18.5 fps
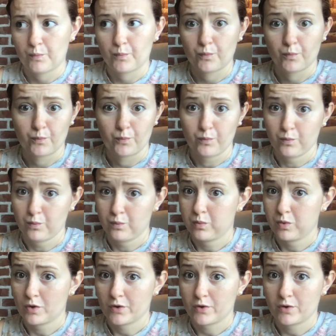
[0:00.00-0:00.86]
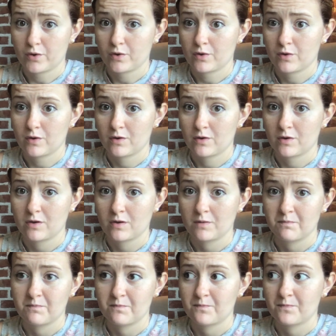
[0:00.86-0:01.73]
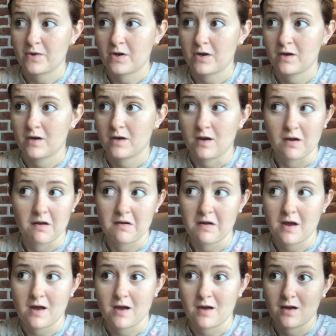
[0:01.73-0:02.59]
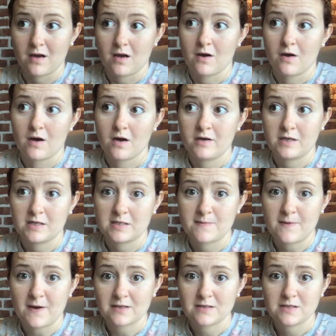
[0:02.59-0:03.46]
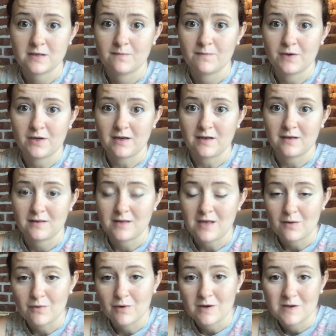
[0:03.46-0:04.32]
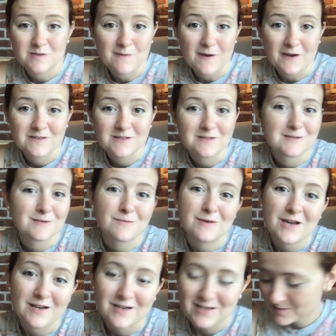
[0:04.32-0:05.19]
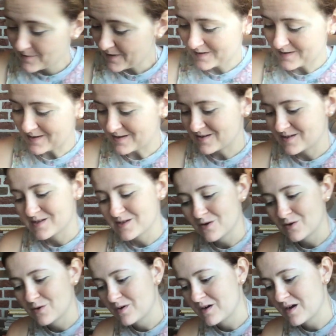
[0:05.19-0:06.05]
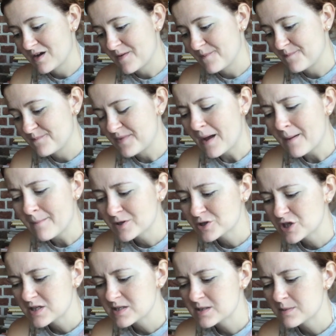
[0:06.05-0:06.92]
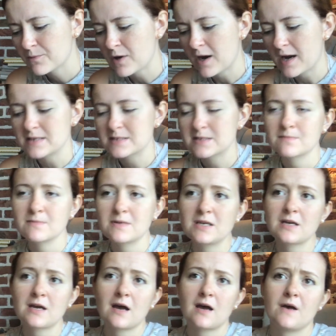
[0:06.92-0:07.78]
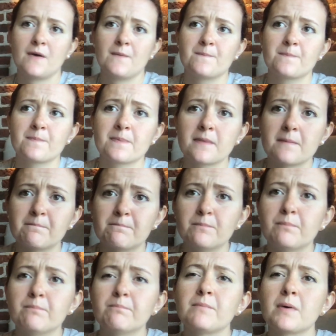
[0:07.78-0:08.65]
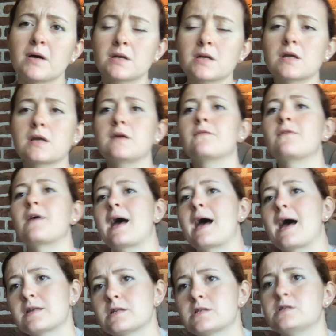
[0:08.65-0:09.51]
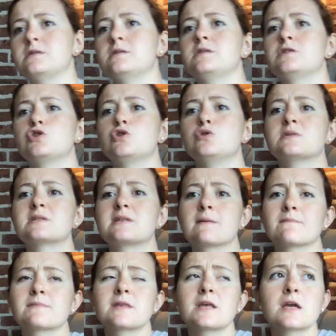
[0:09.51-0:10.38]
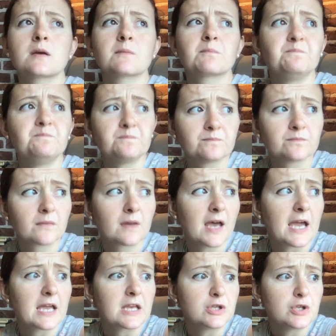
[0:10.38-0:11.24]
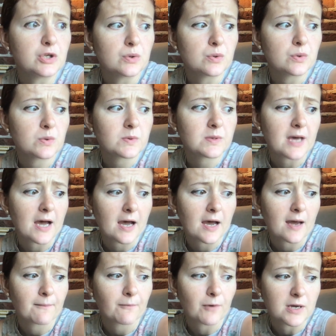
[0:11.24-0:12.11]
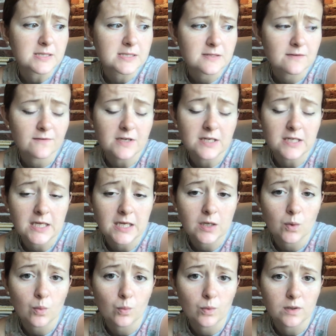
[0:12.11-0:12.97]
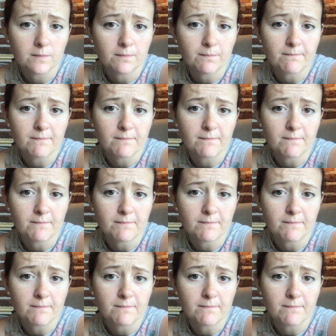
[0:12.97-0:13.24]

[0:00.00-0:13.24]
were unexpected, but they were expected to be unexpected. So not much has surprised me, but if I had to choose something, I knew that breastfeeding would